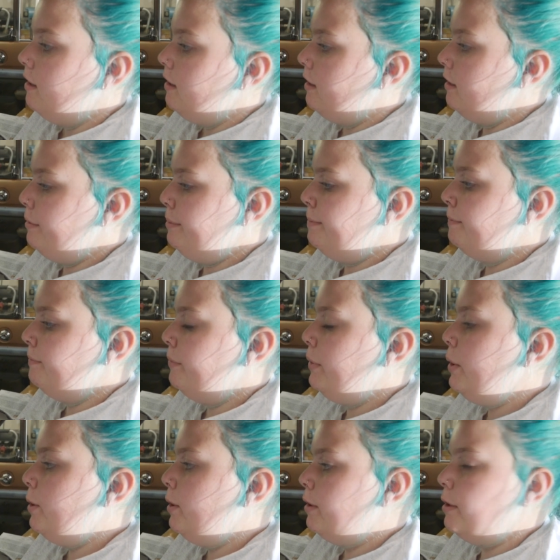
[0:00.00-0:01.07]

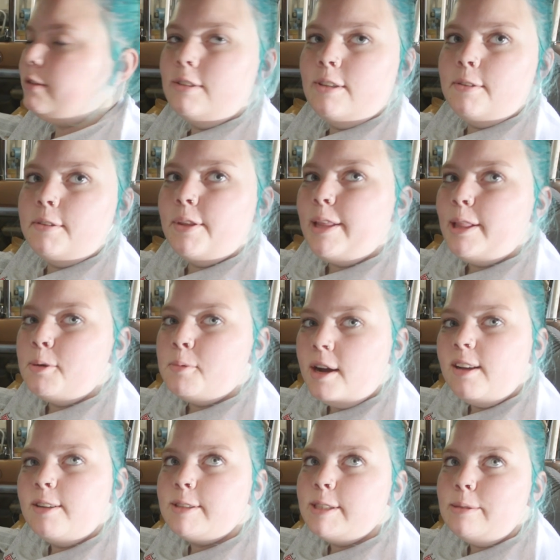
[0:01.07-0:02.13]
close enough so that the
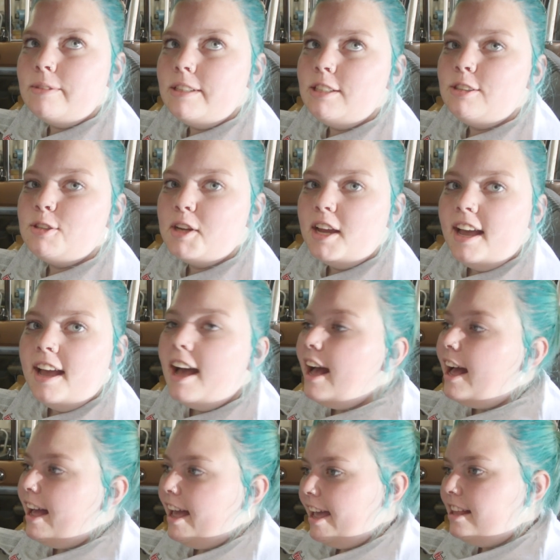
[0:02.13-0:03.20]
wires can reach,
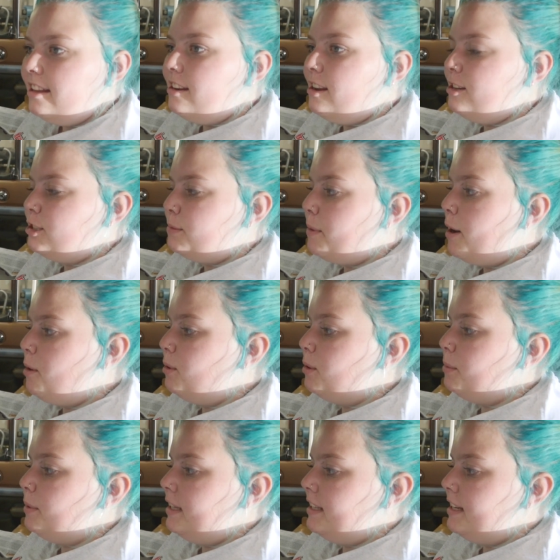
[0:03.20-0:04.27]
and then a spot where
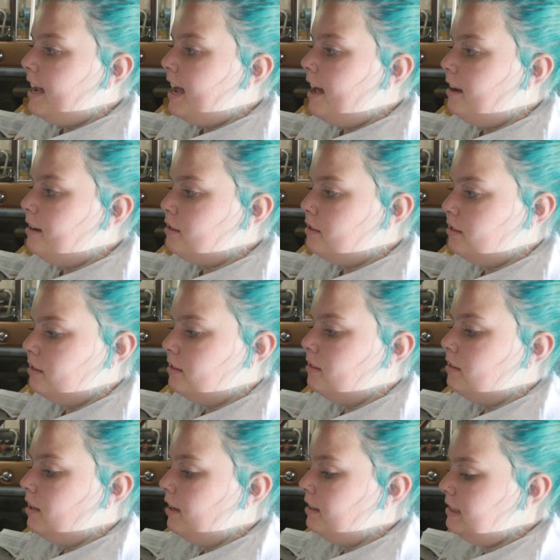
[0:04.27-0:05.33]
we could add
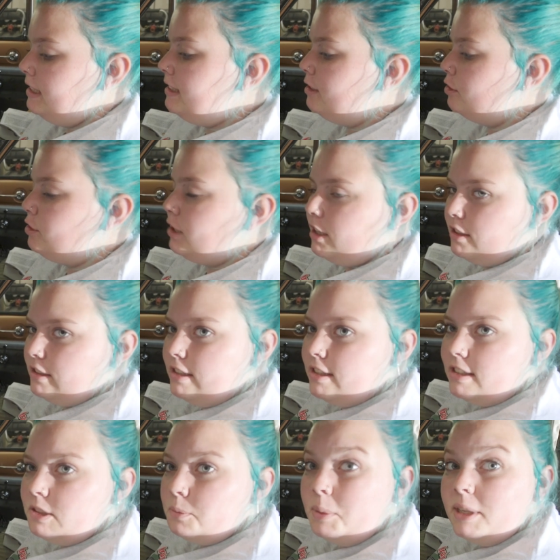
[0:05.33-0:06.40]
a DC chain onto
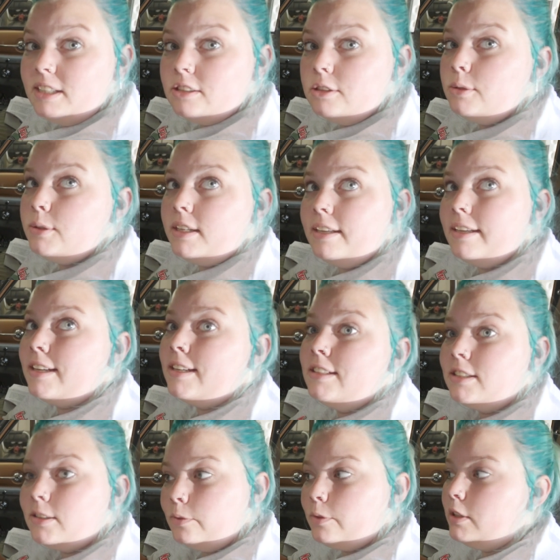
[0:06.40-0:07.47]
this, because you can
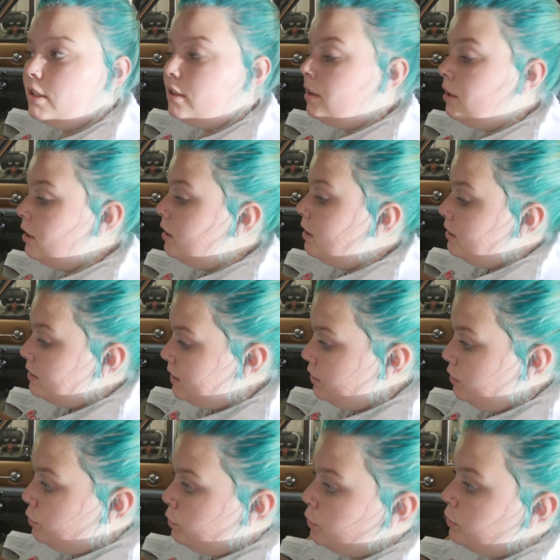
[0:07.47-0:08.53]
get different
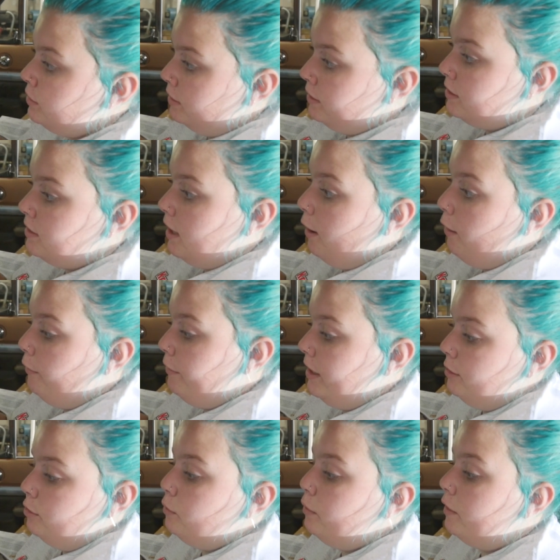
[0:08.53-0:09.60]
sensors and stuff
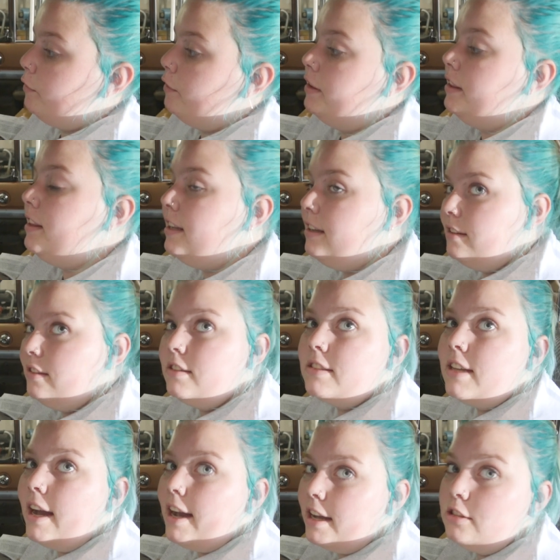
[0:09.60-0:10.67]
that do different things
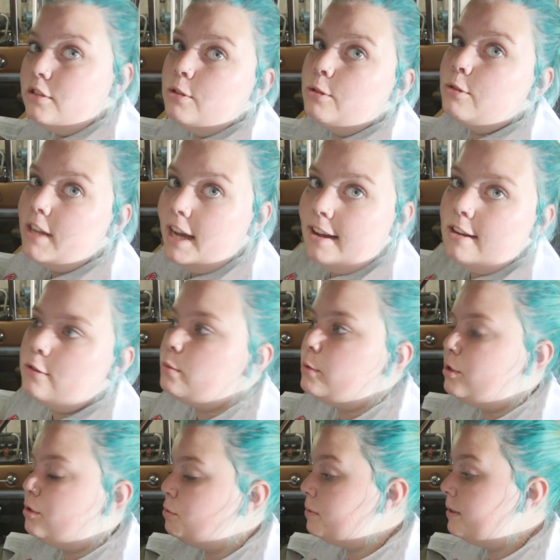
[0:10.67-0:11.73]
that add to your dash,
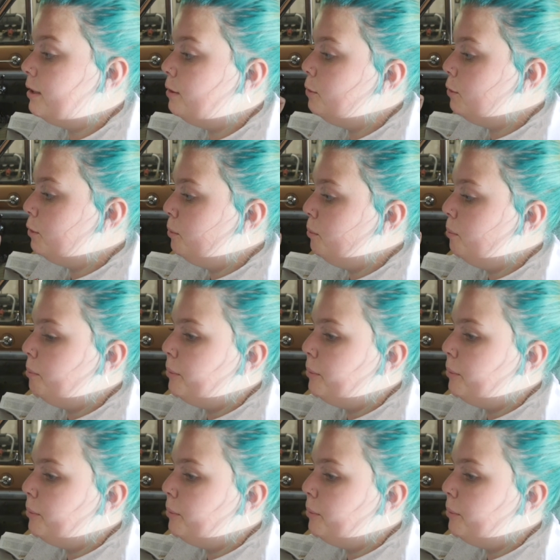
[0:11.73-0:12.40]
which is really cool.